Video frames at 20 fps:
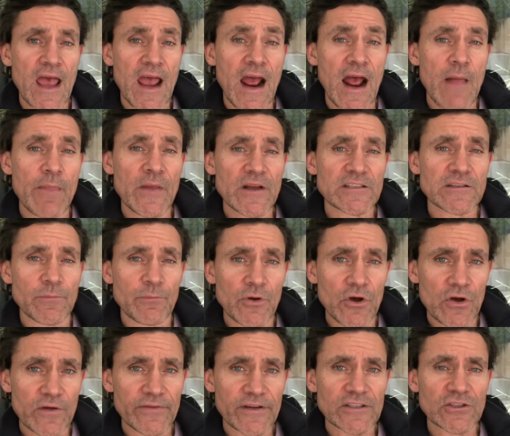and that's a
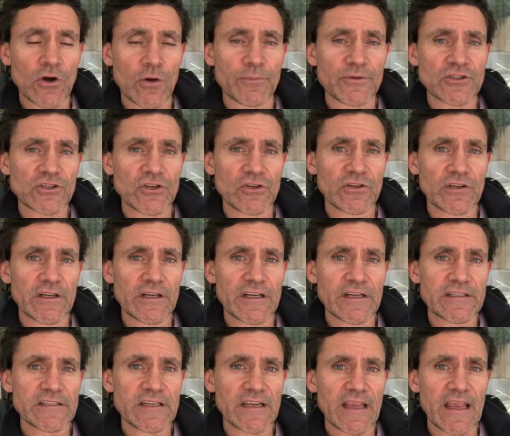perfect
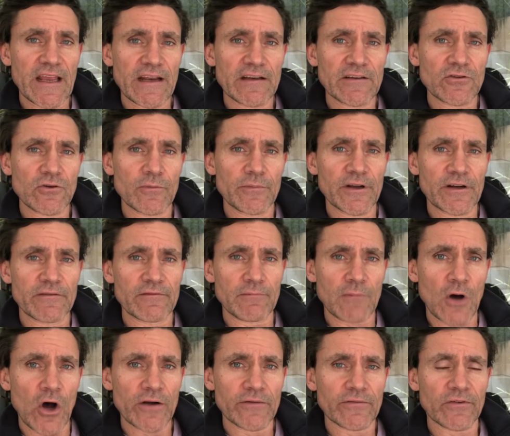opportunity to get into a bit of
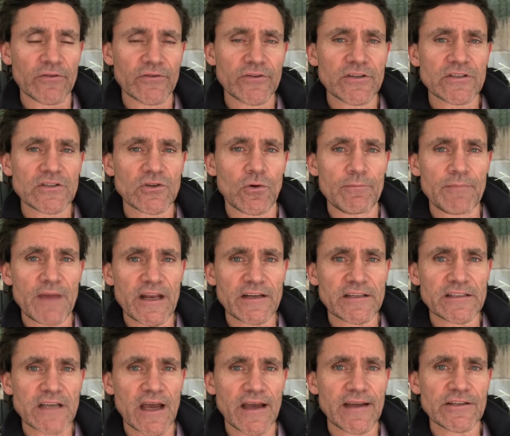mindfulness or
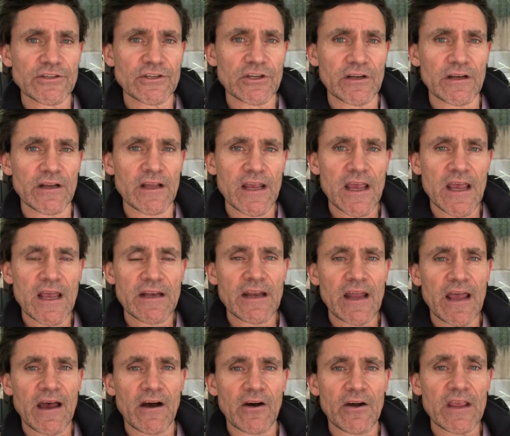meditation.
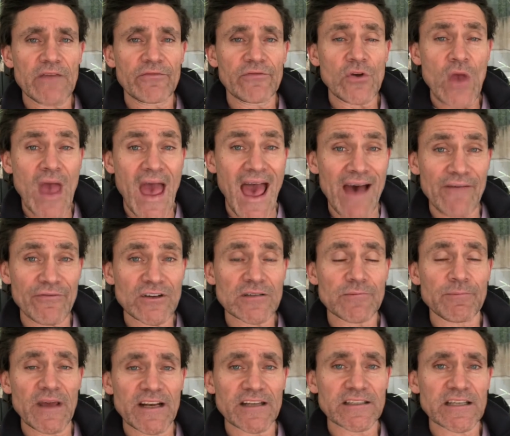Now, if you
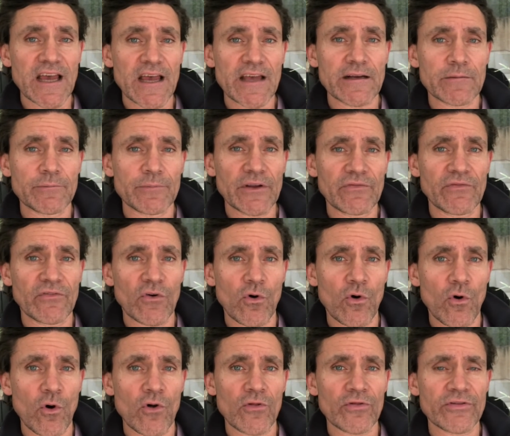haven't meditated
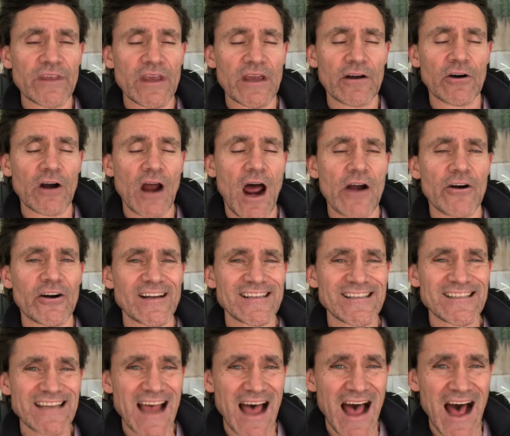before, there are a
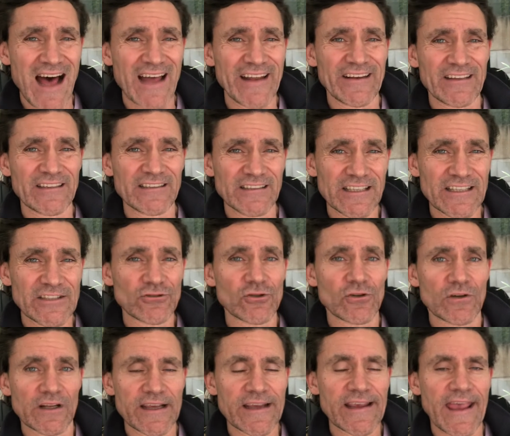ton,
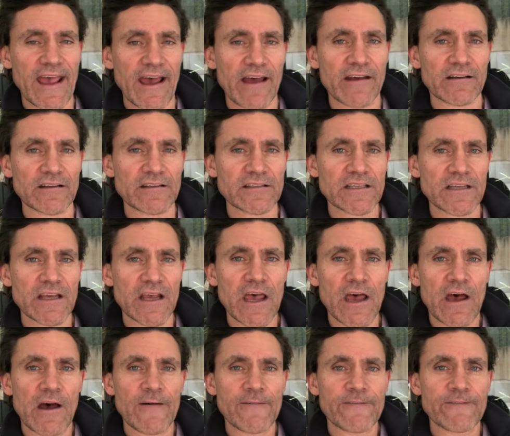literally countless,
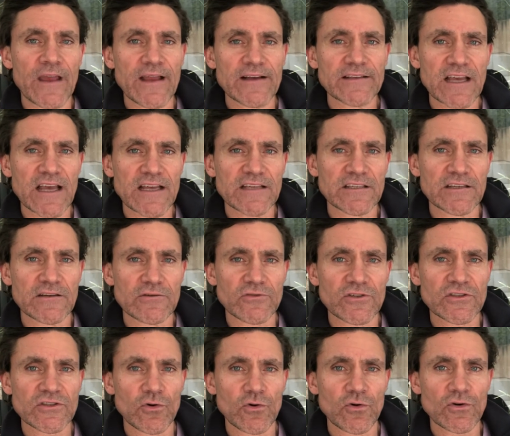of fantastic
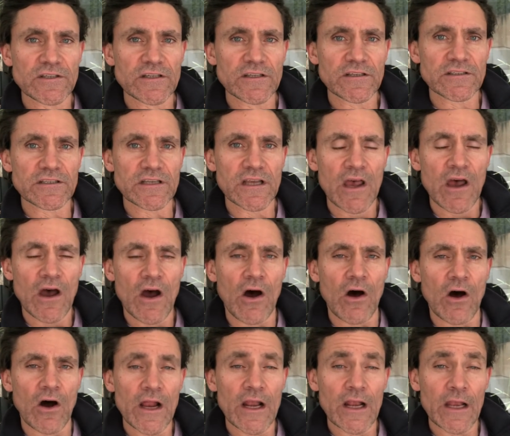resources.
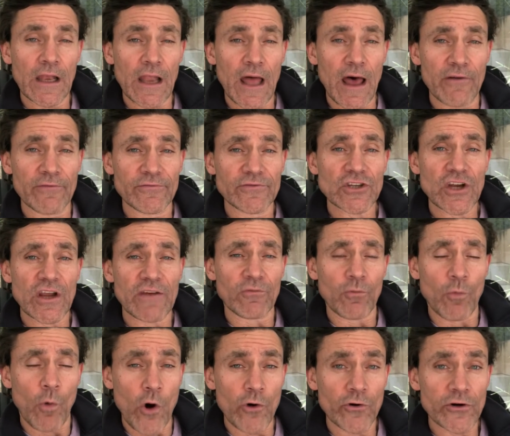I love Jeff
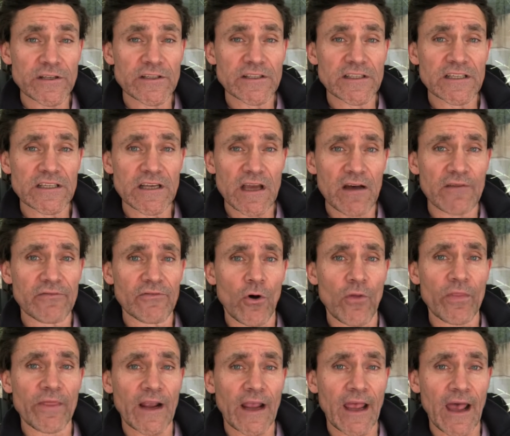Warren's stuff
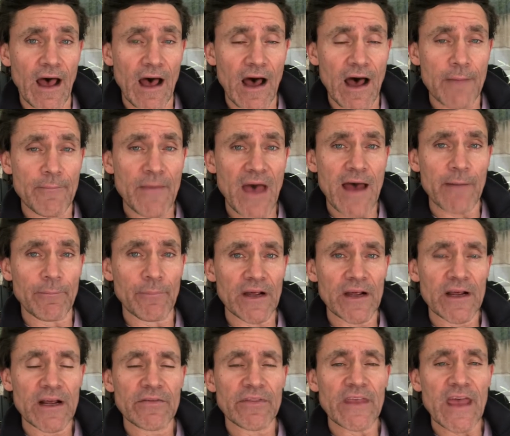on the Calm app.
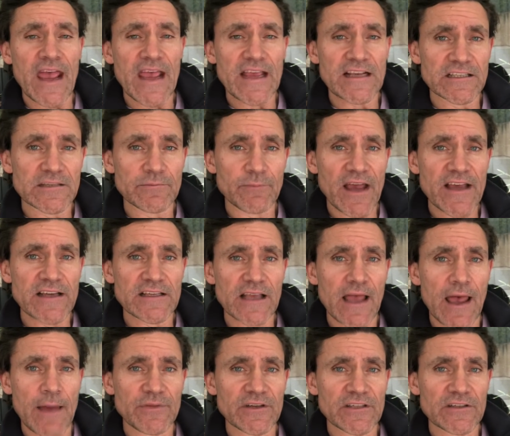The Headspace
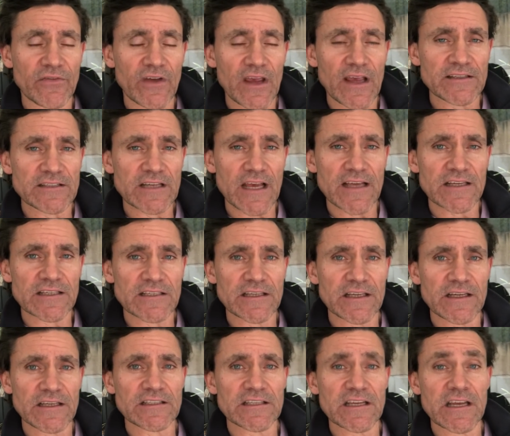app is
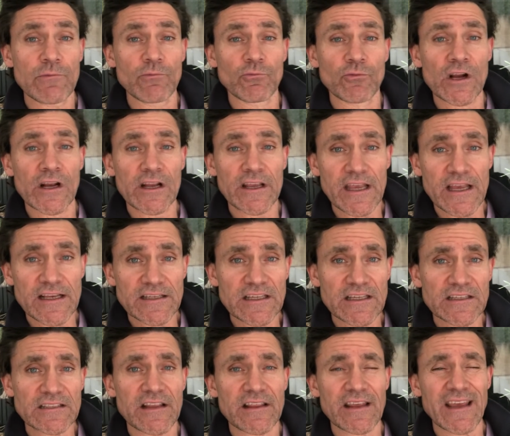fantastic. Tim really gets
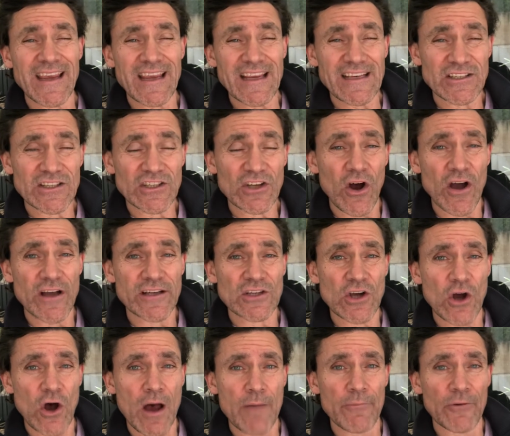into the Insight
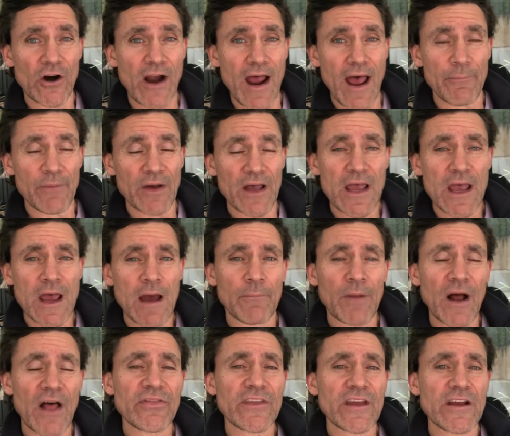Timer app.
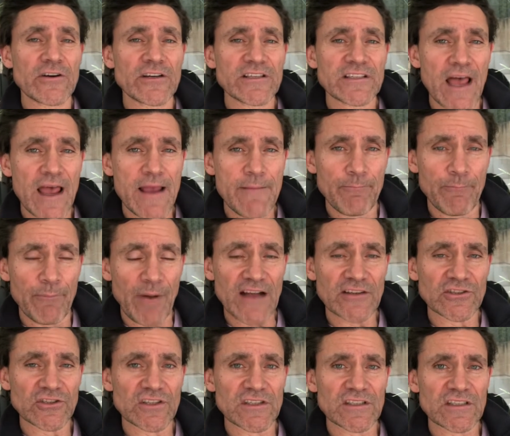But there is a
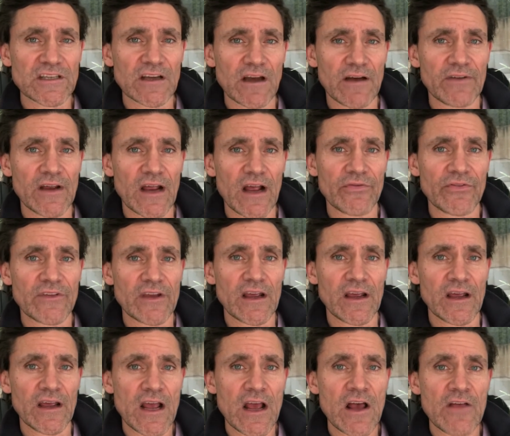bunch of stuff out
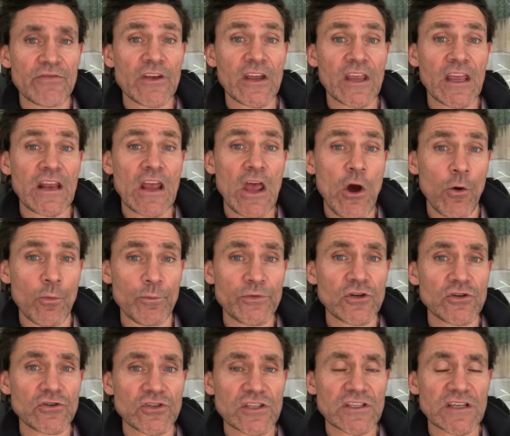there that can help
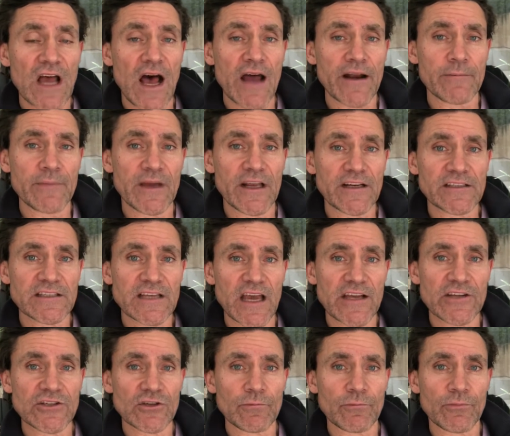you start a
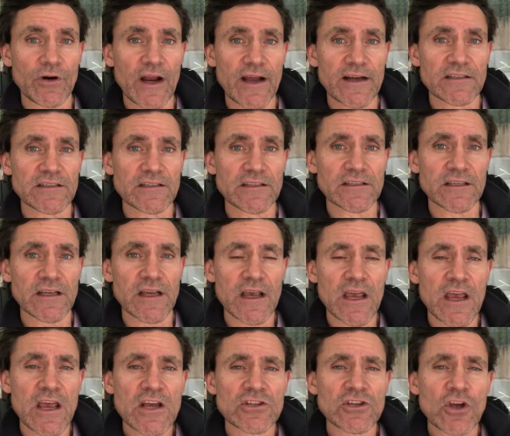meditation practice.
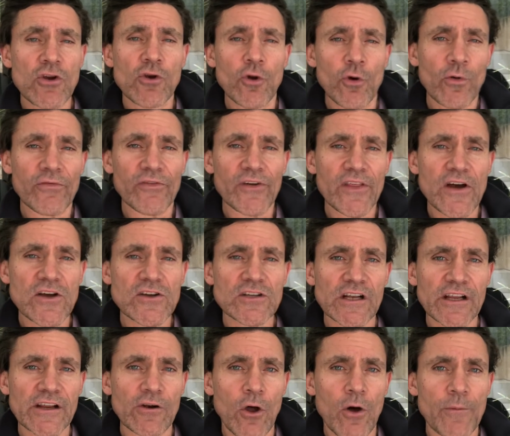So look for those
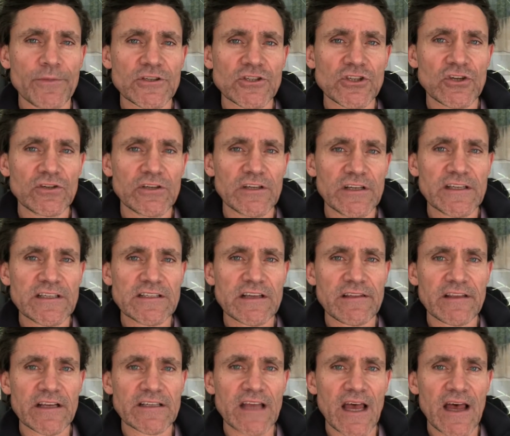little opportunities
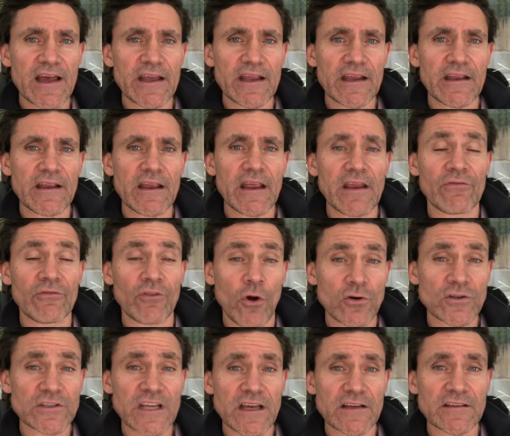in the day. If
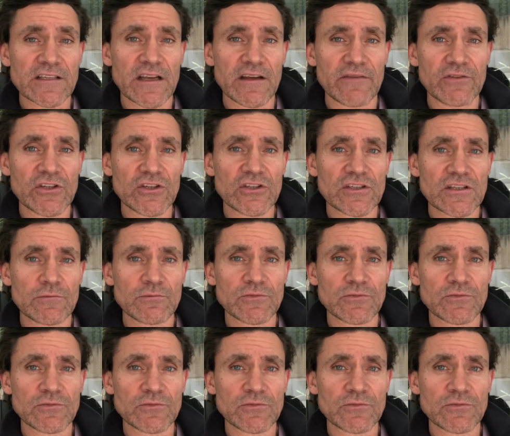lockdown's given you some